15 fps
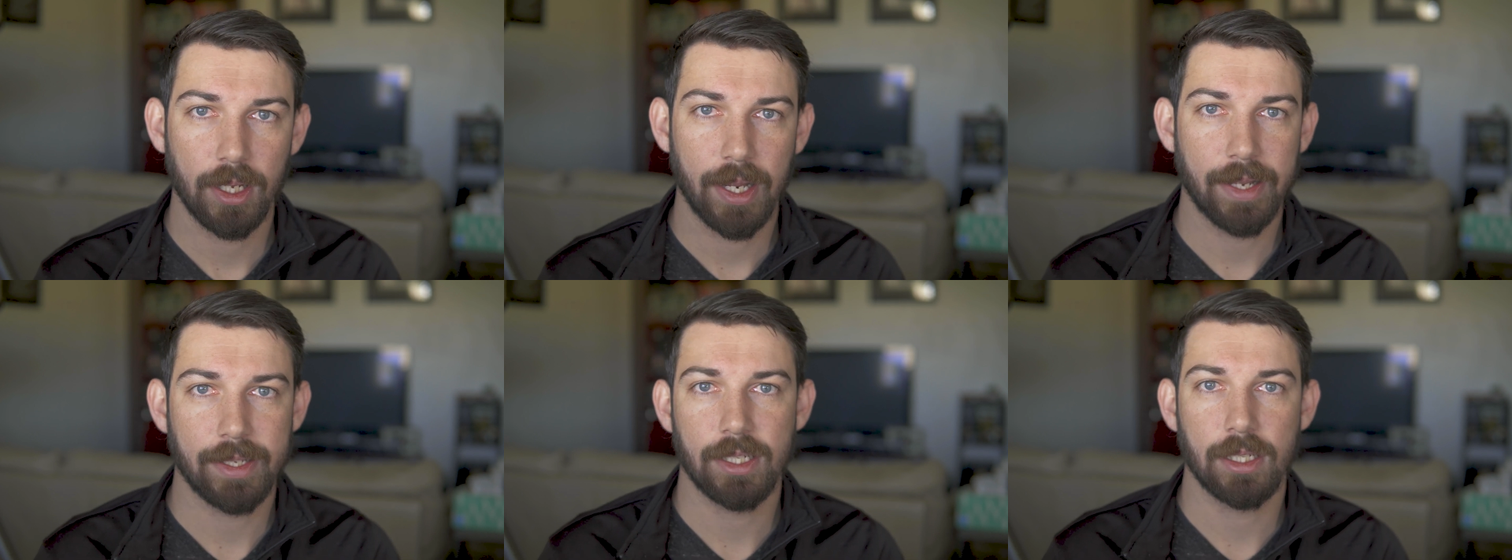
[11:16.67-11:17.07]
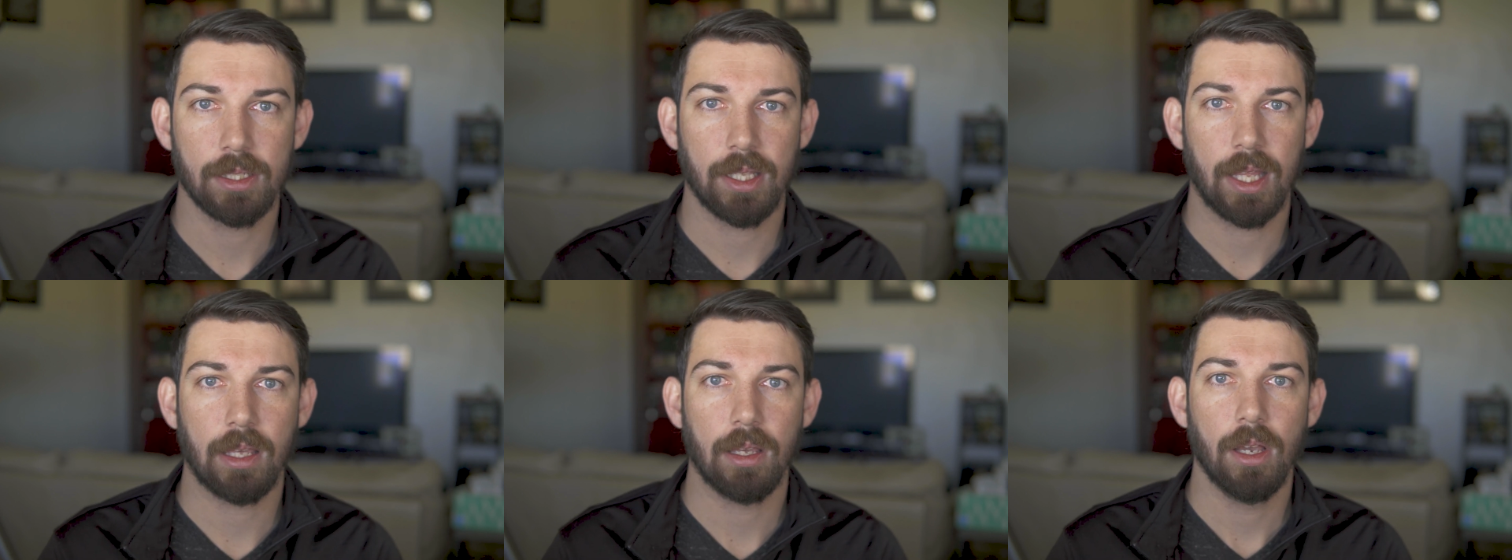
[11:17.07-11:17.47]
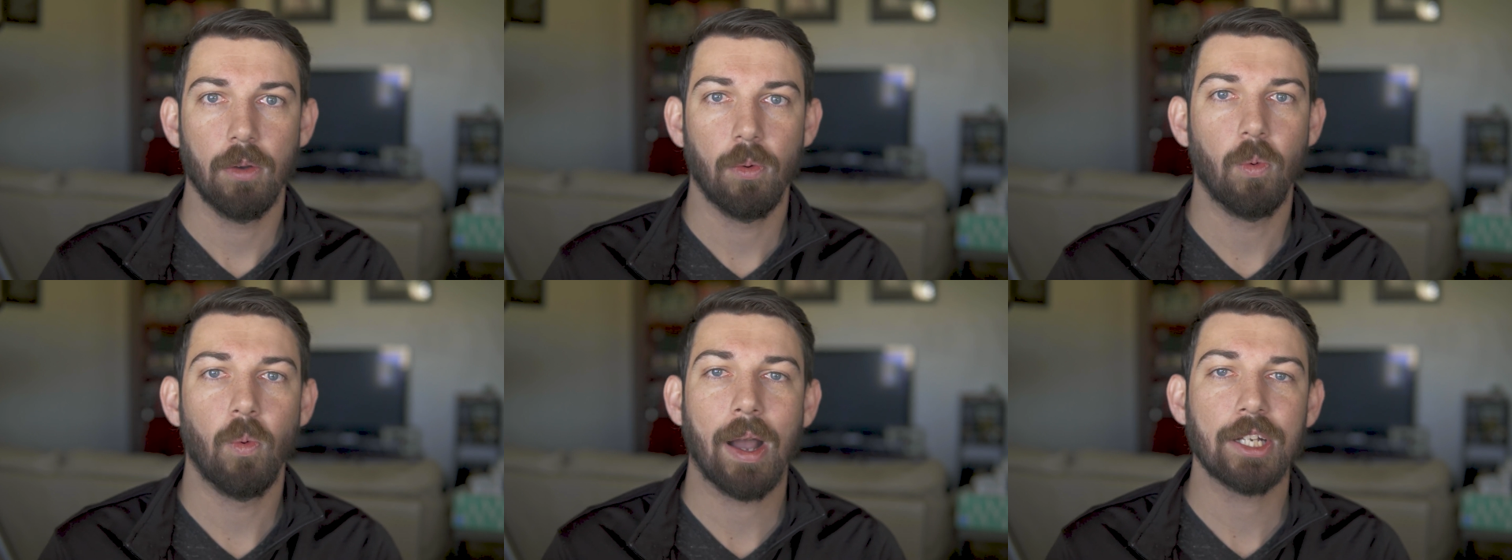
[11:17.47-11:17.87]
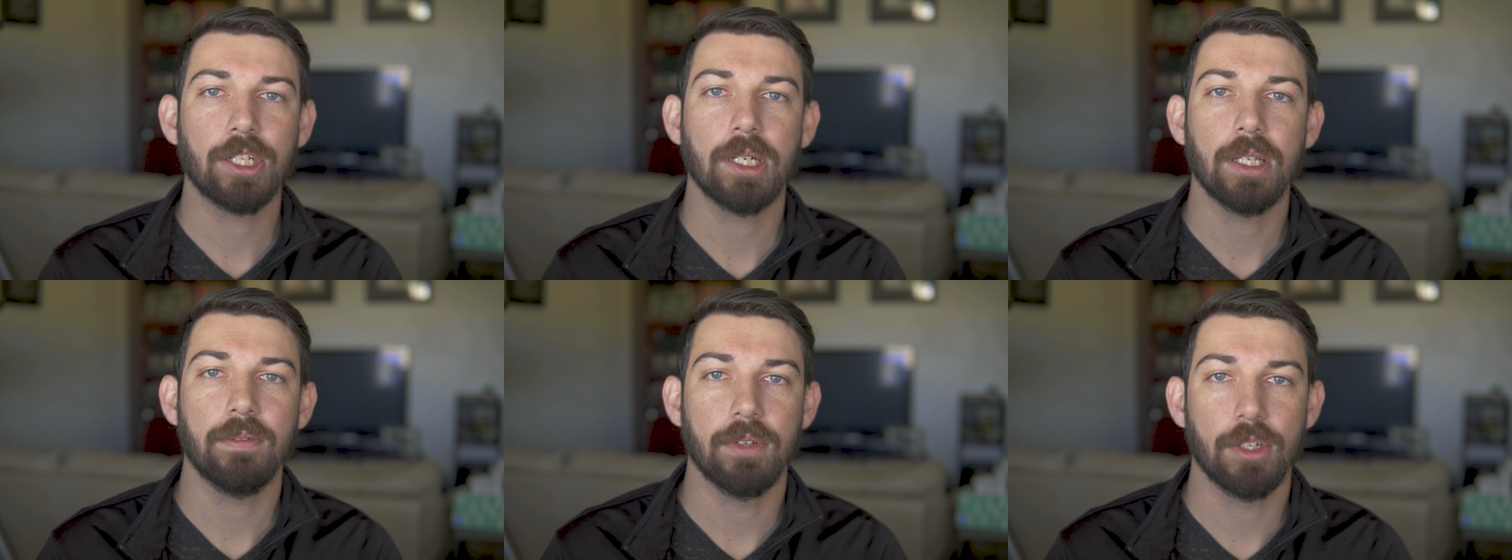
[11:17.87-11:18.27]
It's just like, well, why
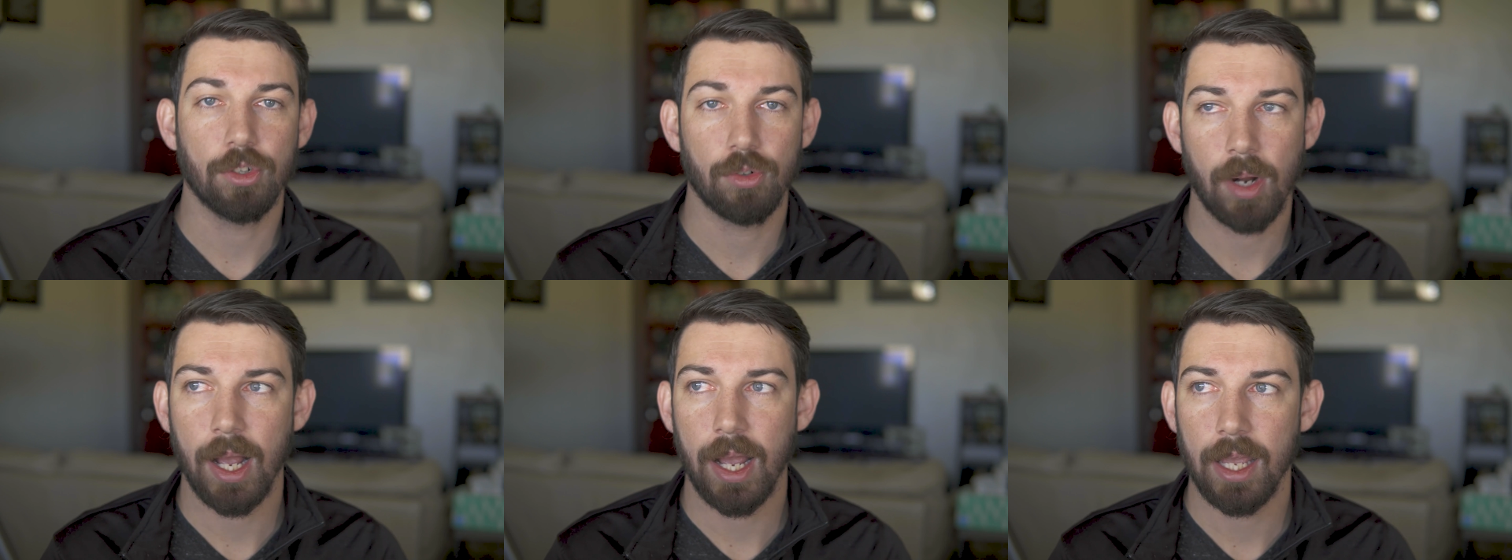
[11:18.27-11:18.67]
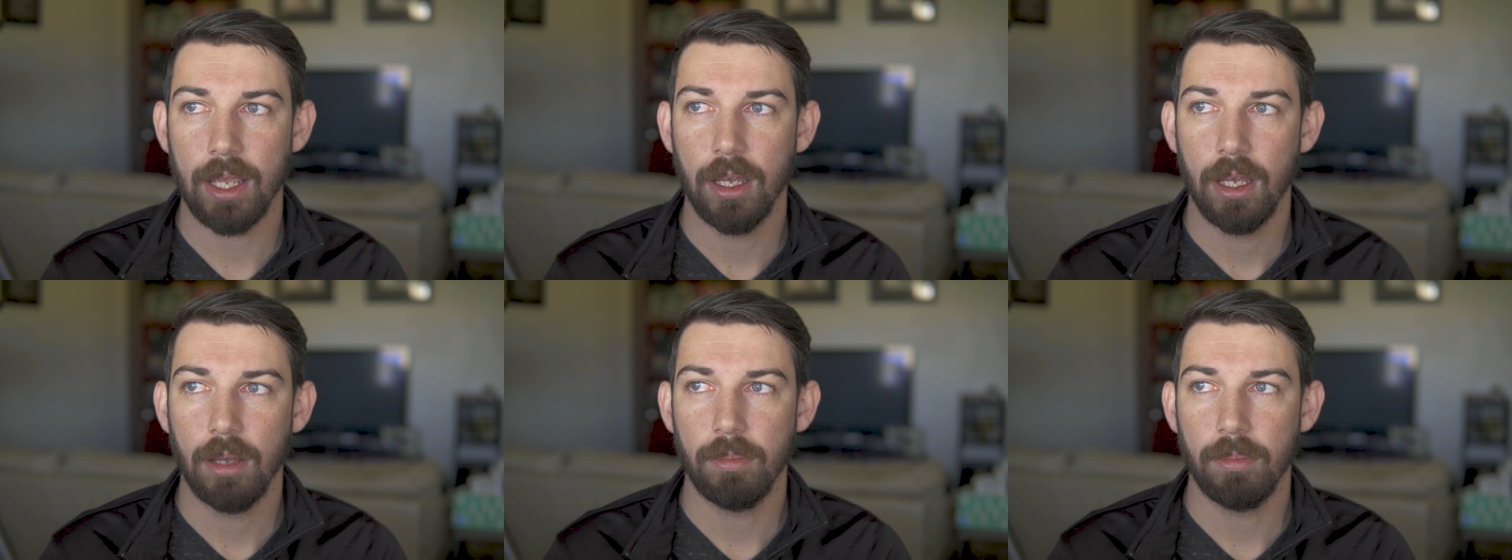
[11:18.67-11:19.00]
should I even try?